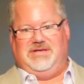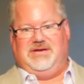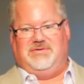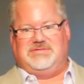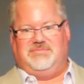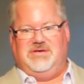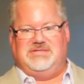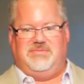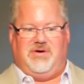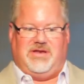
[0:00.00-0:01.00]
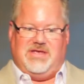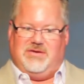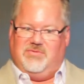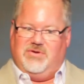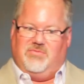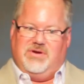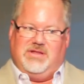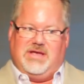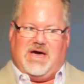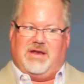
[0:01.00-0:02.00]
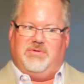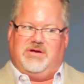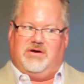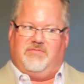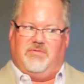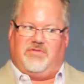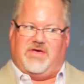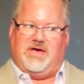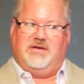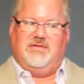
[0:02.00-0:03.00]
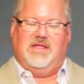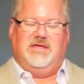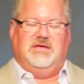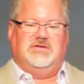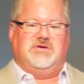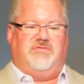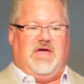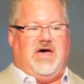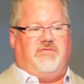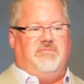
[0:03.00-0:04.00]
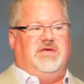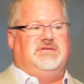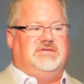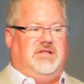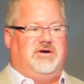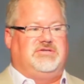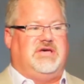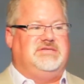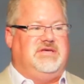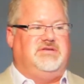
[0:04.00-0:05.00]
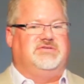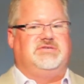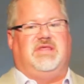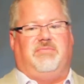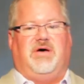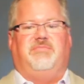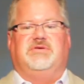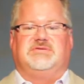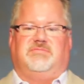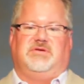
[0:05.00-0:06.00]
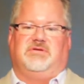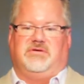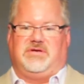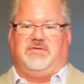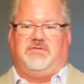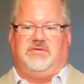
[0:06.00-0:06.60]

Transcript: some easy money. You really got to be careful with that. So if you have a mid to large size agency, that might be something to look into.